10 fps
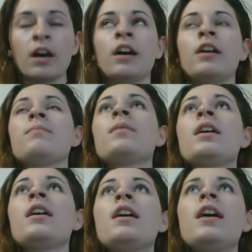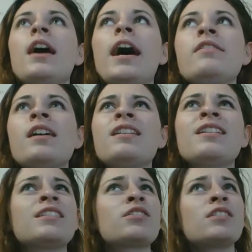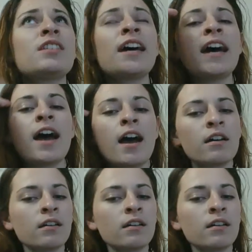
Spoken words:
And then in addition to that,